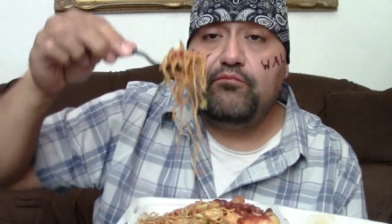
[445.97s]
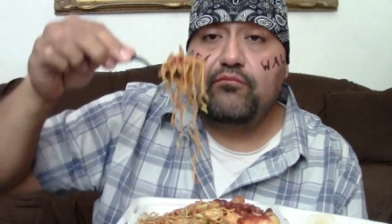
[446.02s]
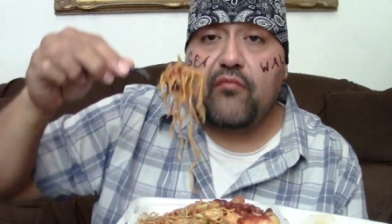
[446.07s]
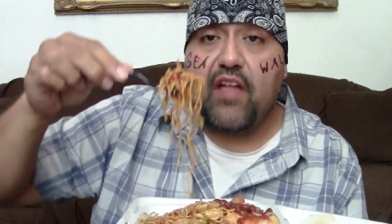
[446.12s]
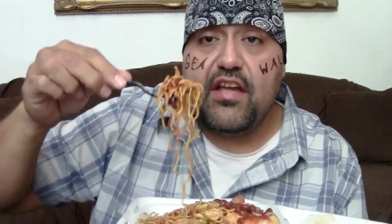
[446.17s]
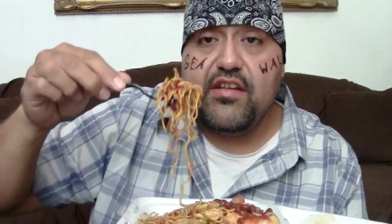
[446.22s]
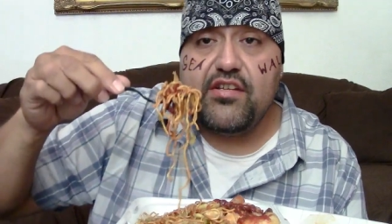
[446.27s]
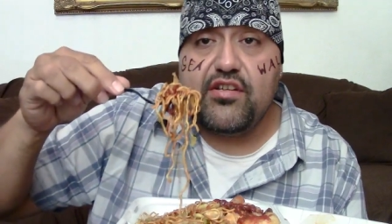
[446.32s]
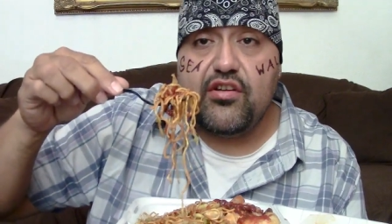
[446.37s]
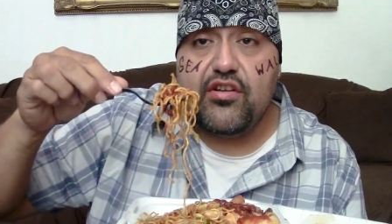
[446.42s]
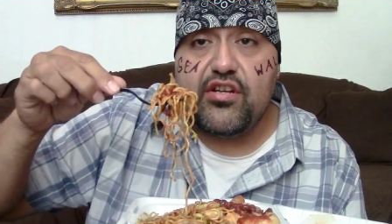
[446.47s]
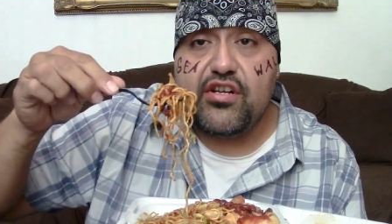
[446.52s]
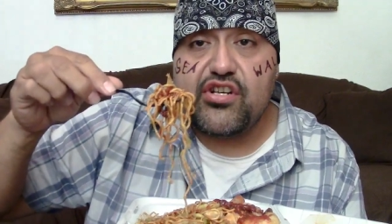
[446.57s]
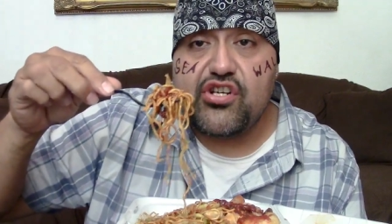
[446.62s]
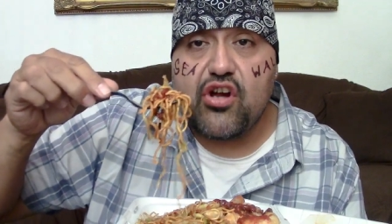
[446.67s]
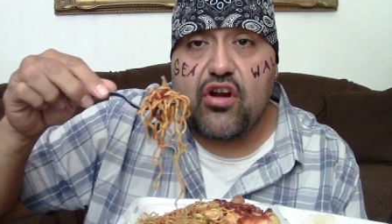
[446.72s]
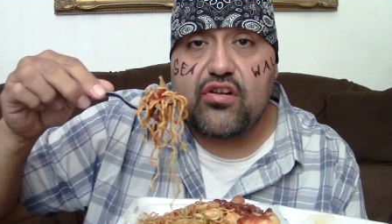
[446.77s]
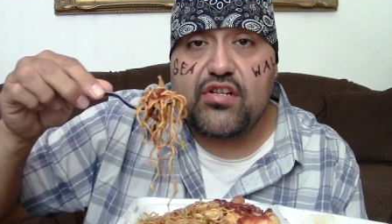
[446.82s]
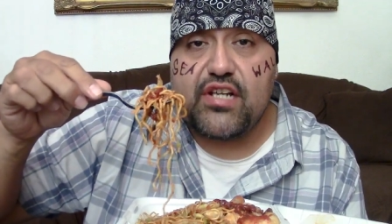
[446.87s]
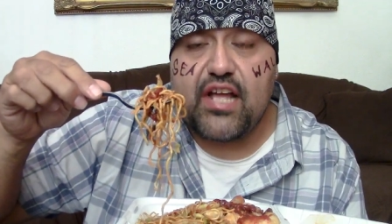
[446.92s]
I used to go to
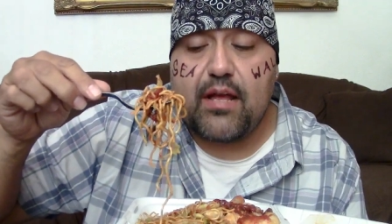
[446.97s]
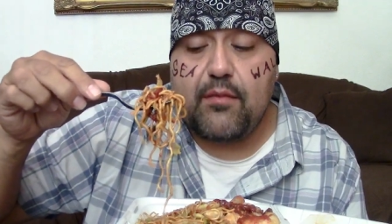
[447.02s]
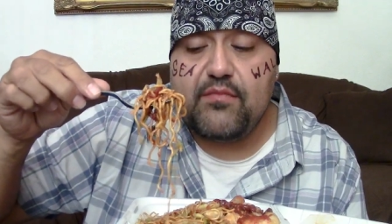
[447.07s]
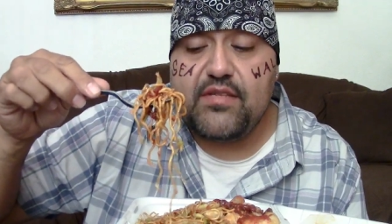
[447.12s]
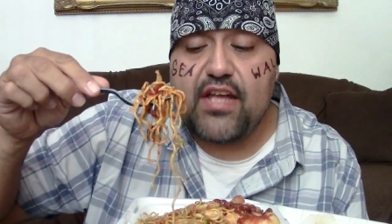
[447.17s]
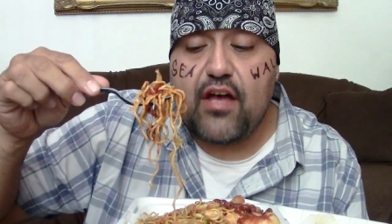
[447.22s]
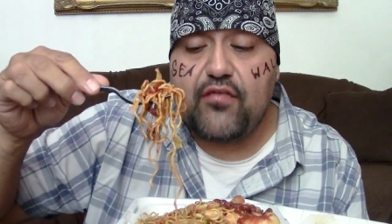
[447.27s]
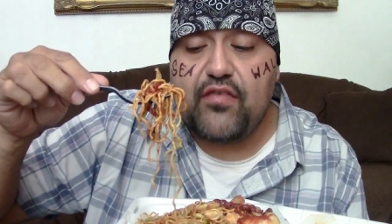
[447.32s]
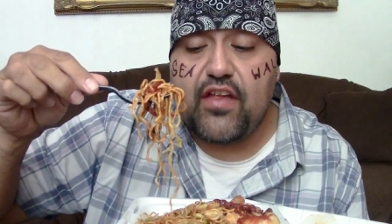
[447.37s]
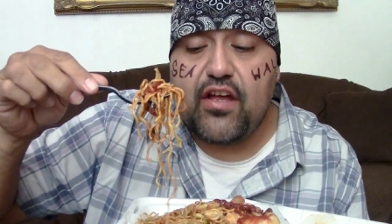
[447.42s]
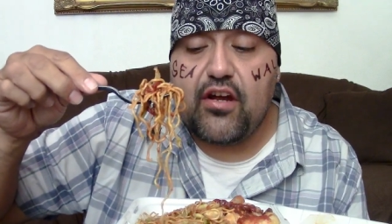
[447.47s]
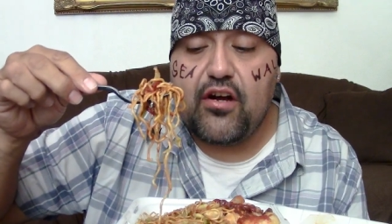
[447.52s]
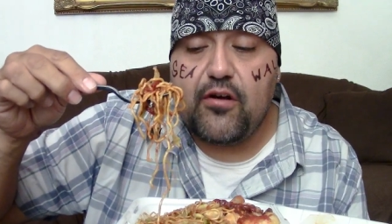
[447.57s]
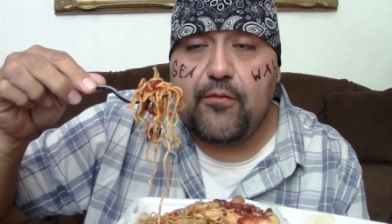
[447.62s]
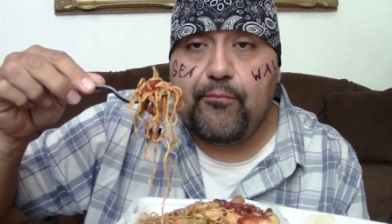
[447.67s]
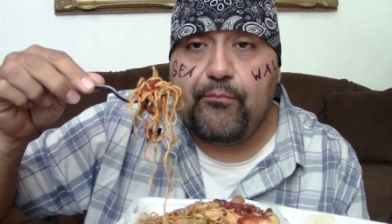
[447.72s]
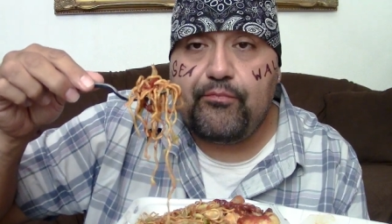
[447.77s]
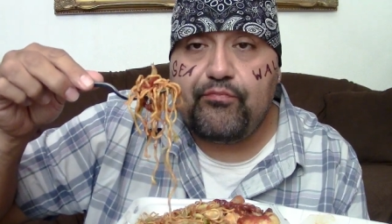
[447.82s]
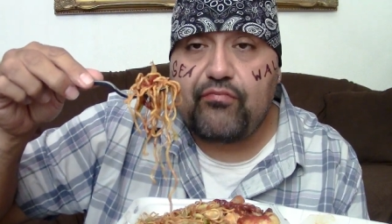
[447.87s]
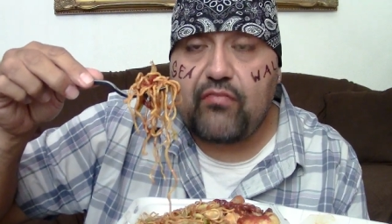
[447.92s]
Sharks games out there,
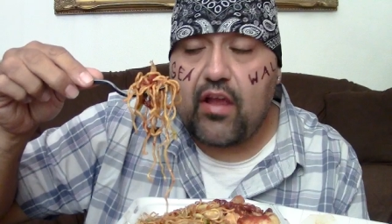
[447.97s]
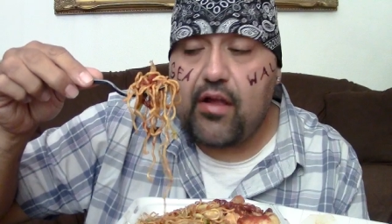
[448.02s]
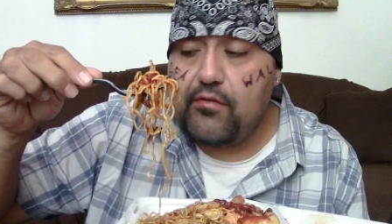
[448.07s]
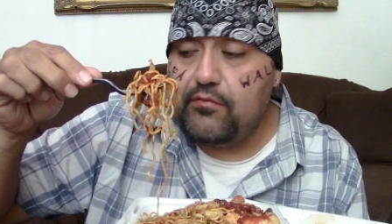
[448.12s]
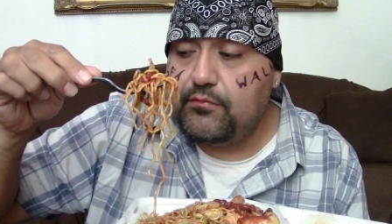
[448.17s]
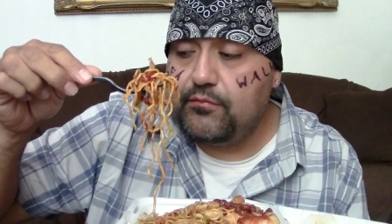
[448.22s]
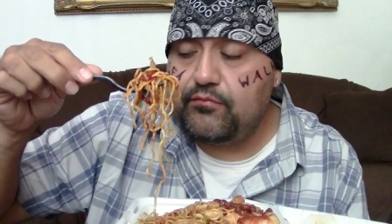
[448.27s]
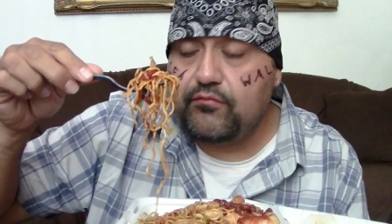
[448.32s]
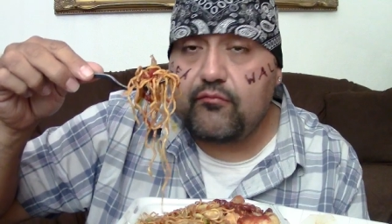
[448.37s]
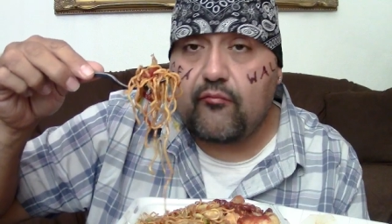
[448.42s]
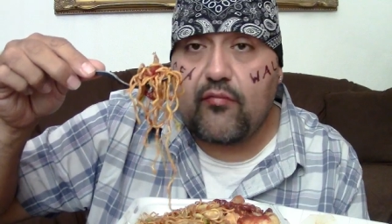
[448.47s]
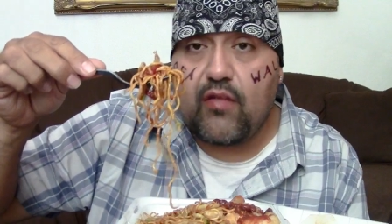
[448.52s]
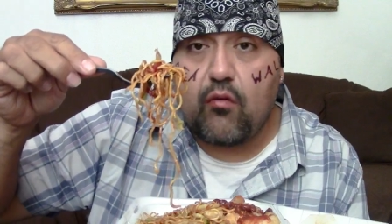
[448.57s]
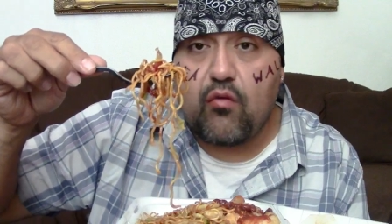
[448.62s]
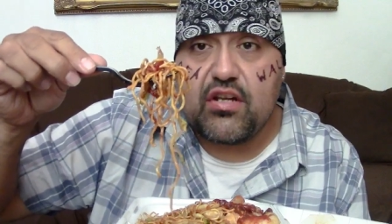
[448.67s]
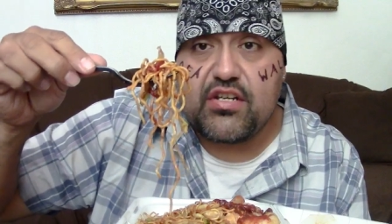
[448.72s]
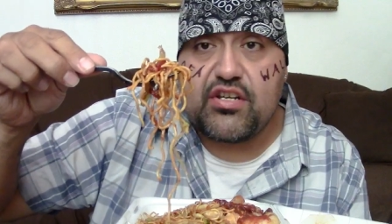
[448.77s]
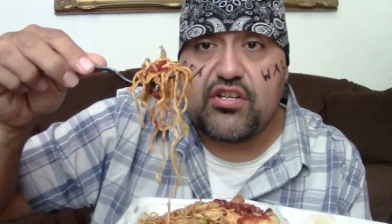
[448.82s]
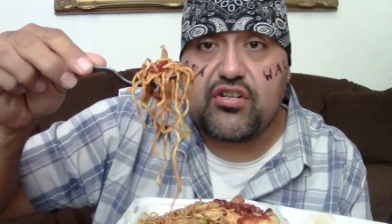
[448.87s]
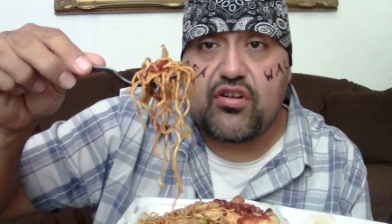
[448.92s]

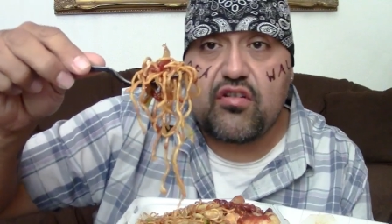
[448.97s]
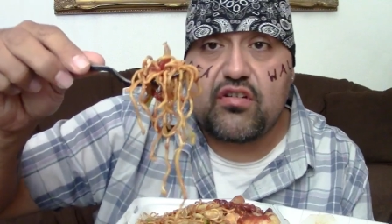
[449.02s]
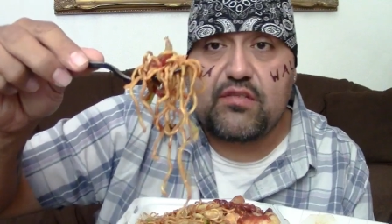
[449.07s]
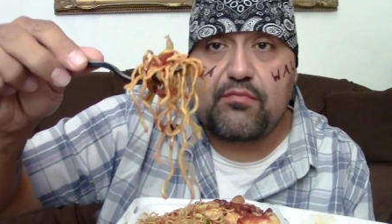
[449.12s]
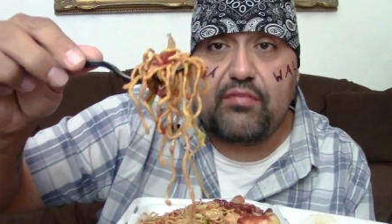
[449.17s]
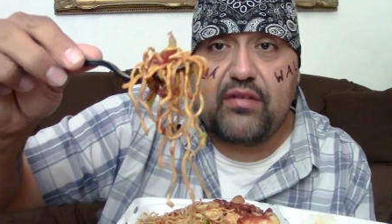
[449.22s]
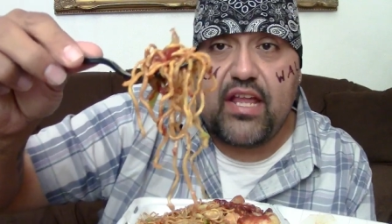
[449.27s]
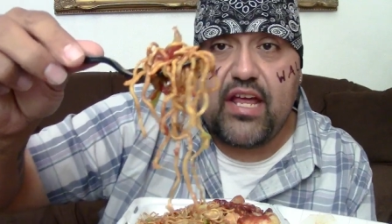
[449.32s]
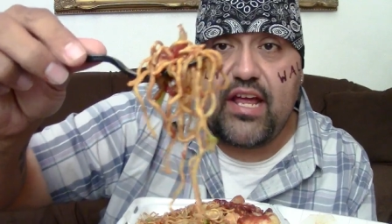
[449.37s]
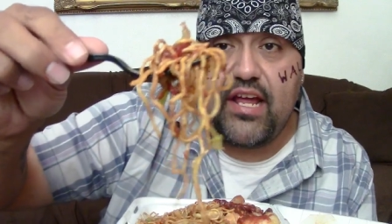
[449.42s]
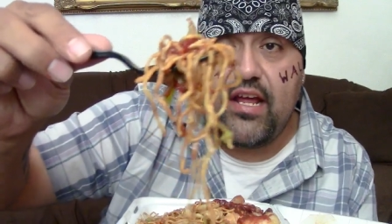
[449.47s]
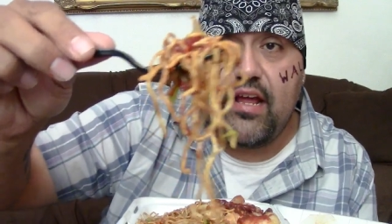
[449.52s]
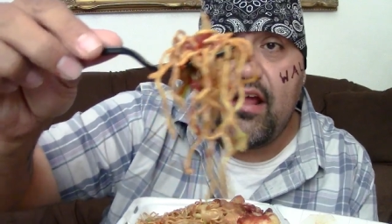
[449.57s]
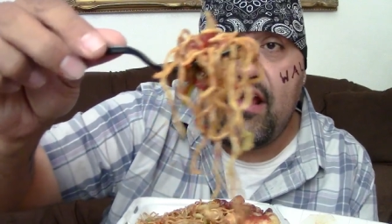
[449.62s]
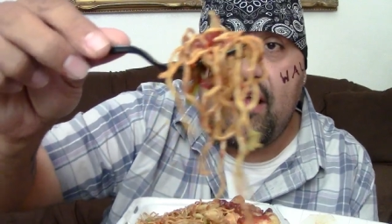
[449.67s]
watch the Sharks play.